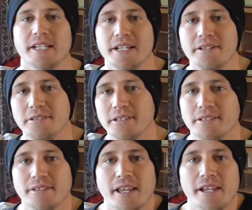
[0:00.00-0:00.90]
again,
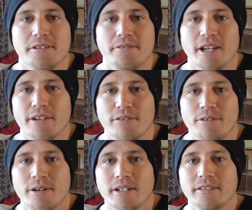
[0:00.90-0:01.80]
just thank you
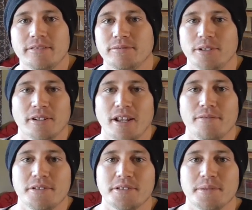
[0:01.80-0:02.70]
everyone for your
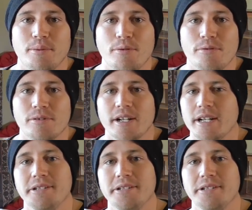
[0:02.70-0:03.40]
love and support.